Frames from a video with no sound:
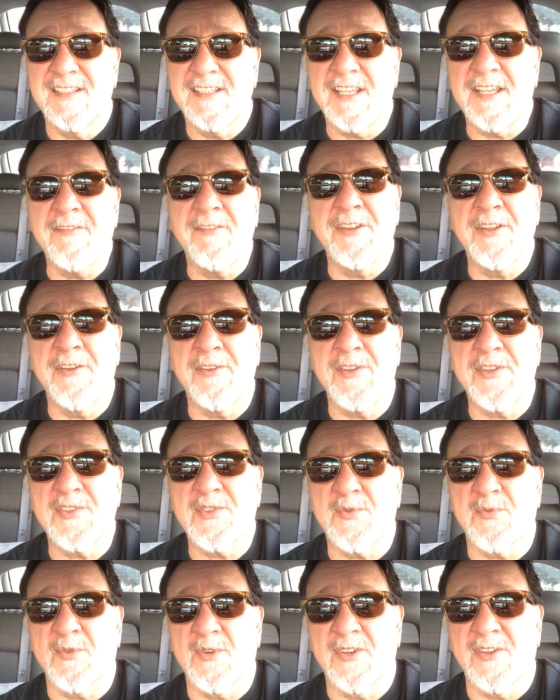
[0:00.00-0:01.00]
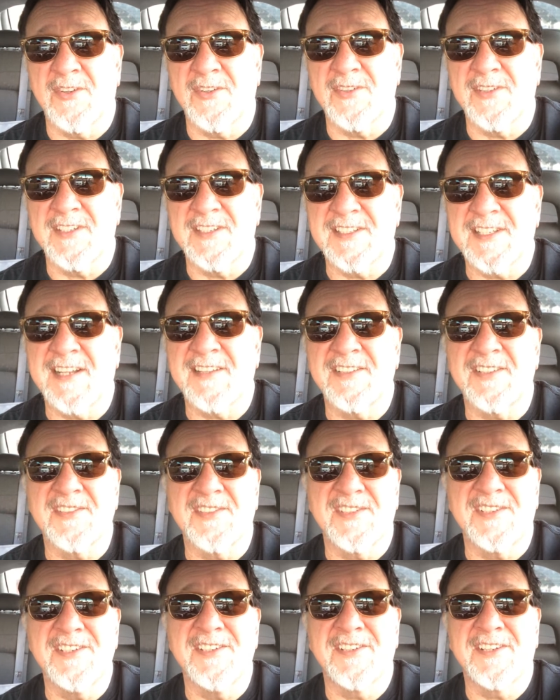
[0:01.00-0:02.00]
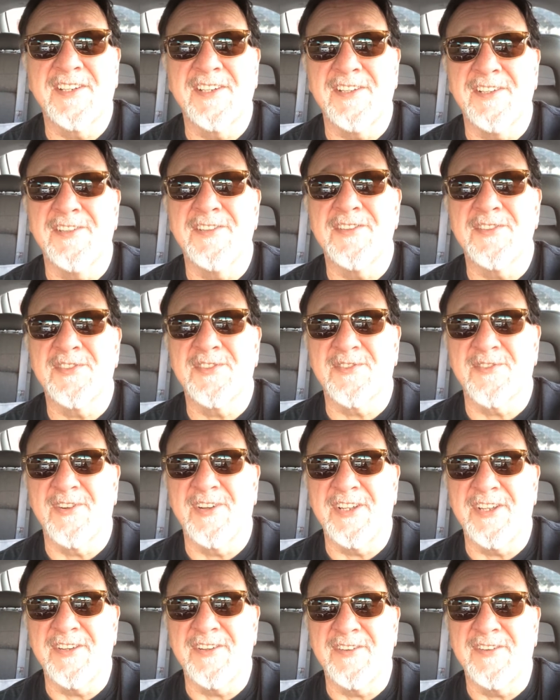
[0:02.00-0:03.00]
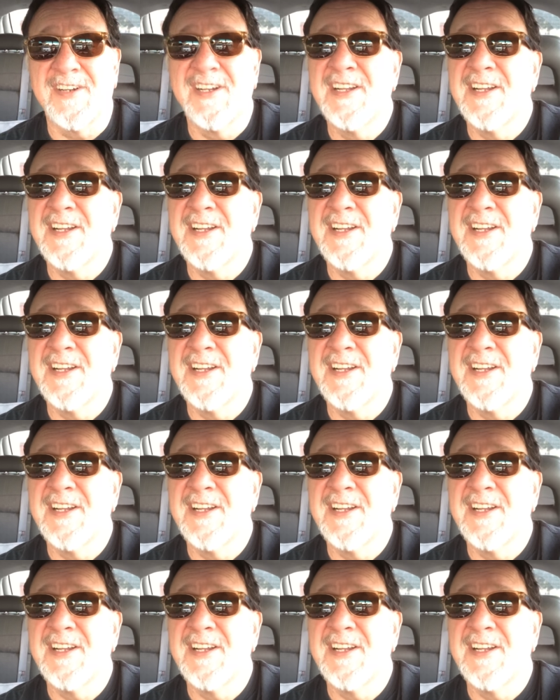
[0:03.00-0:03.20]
Even though this world is out to steal, kill, and destroy you,